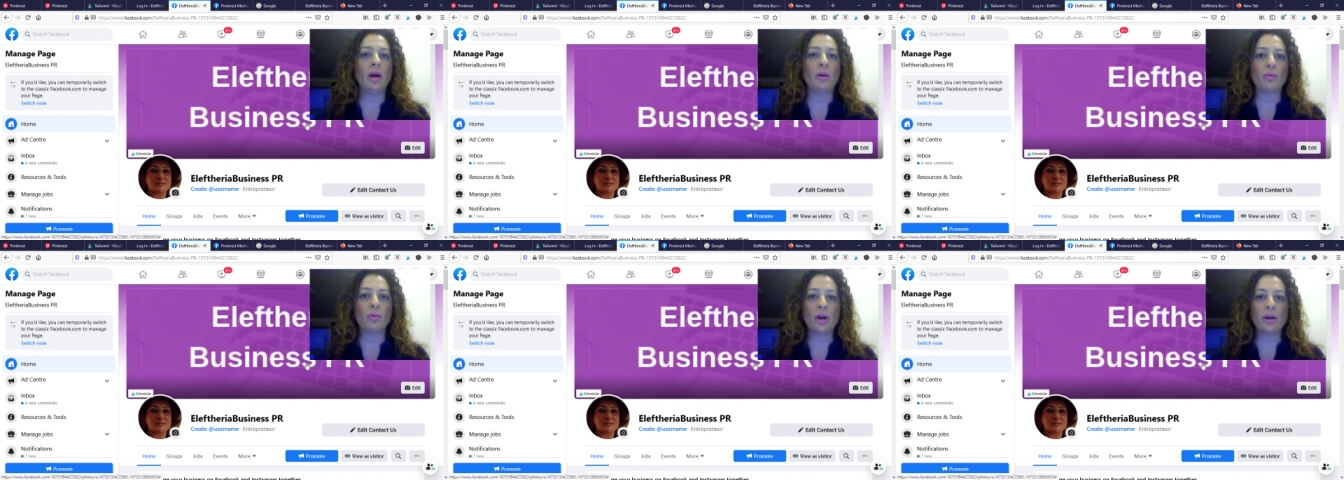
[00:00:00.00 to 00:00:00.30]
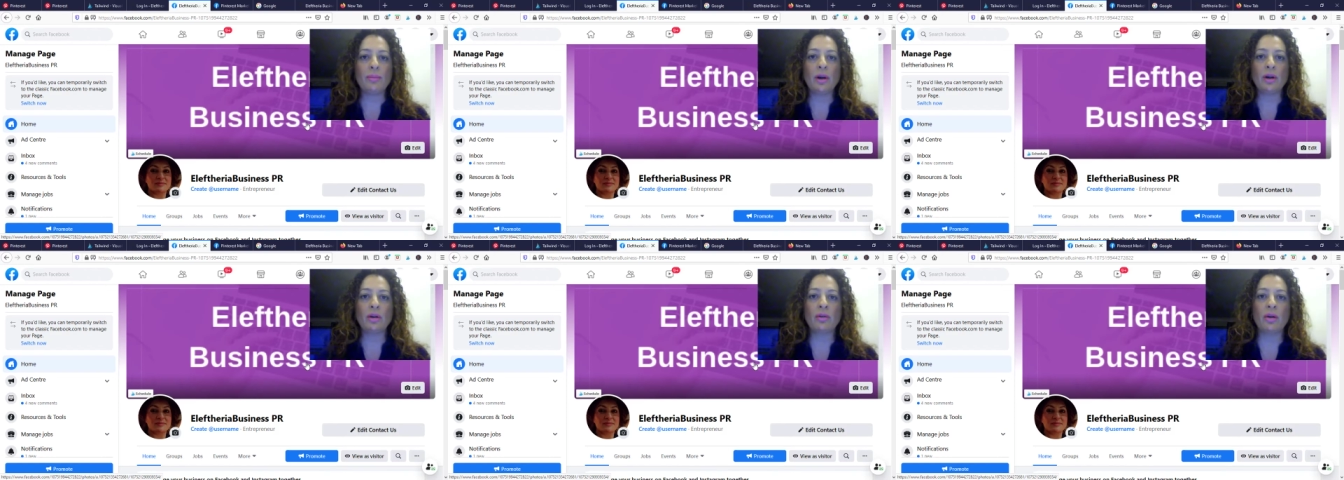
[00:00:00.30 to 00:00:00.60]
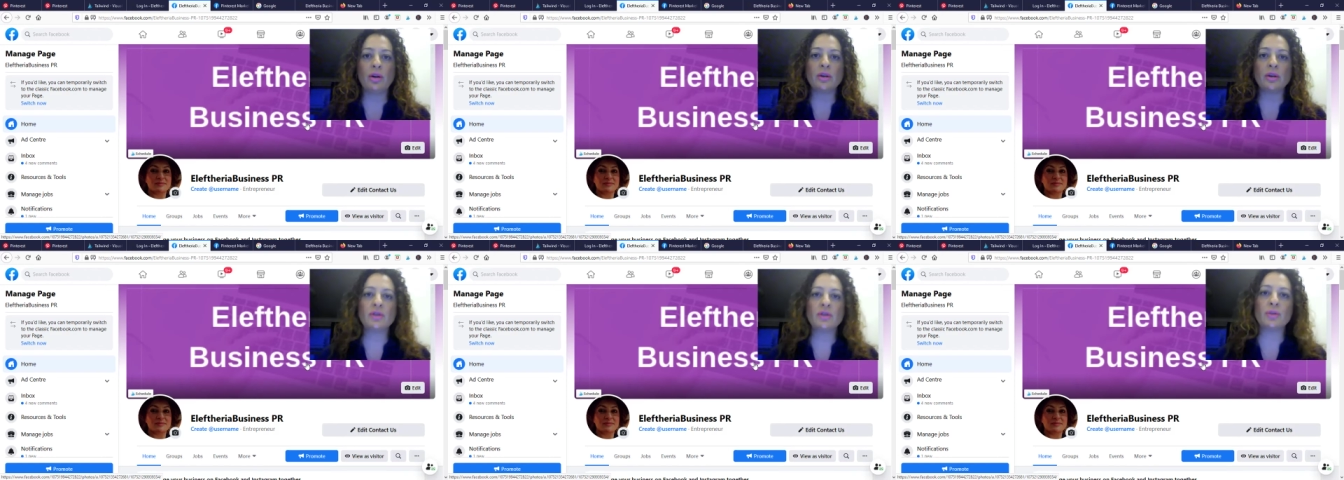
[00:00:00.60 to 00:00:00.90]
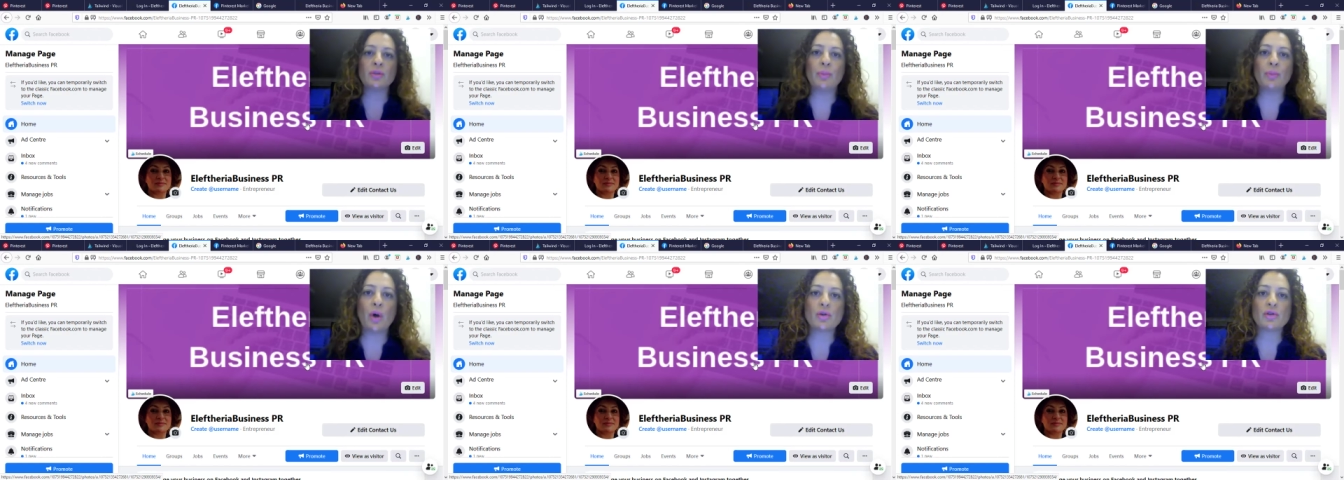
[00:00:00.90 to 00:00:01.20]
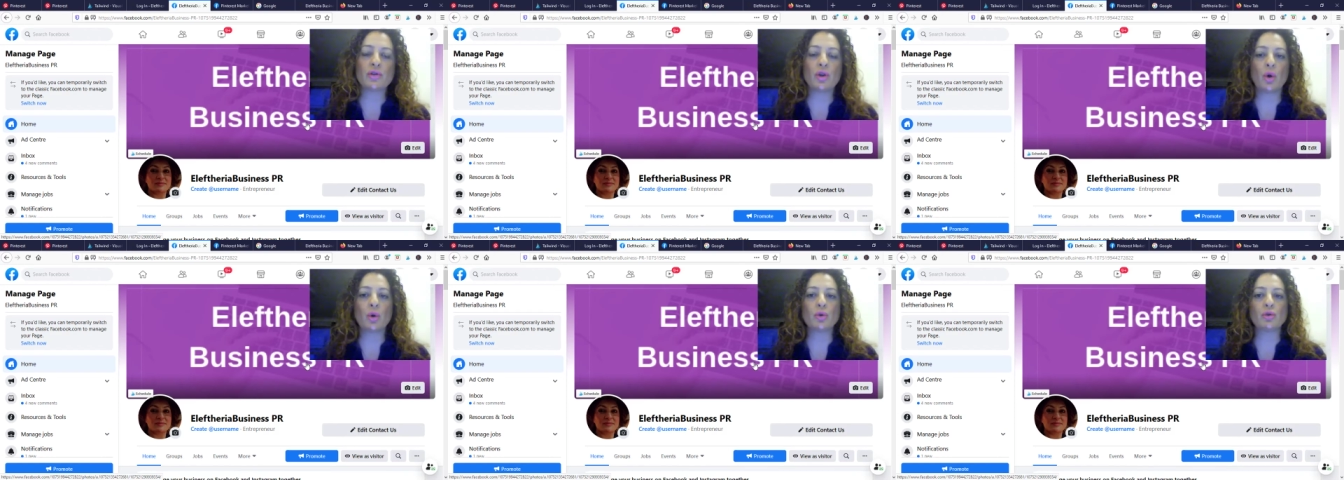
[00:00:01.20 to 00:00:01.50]
What am I going to
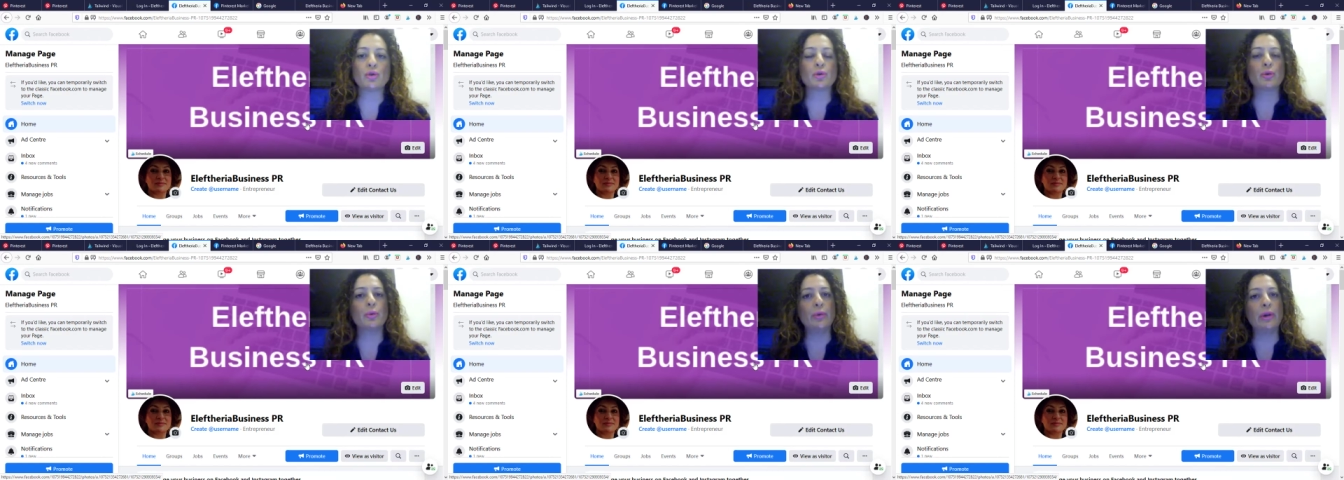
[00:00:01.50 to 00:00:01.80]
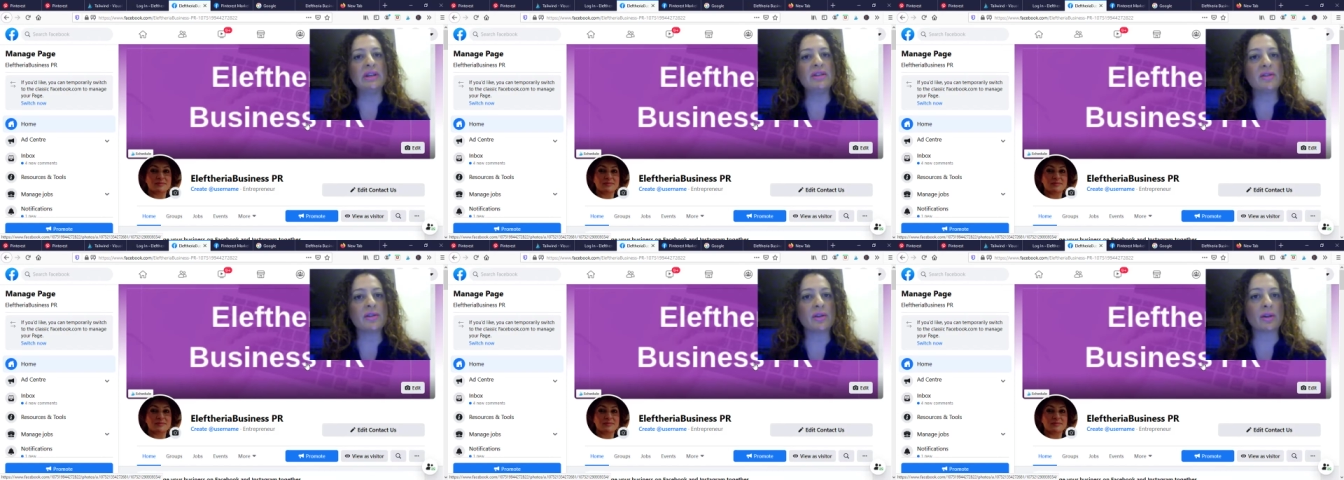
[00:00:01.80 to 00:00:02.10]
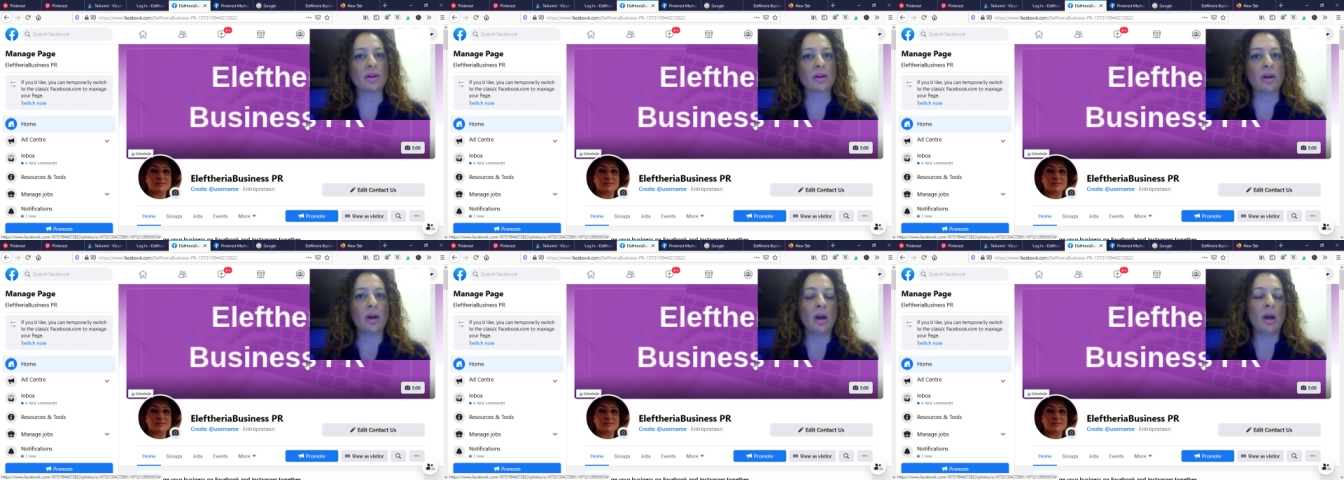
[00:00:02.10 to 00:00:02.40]
post on Twitter?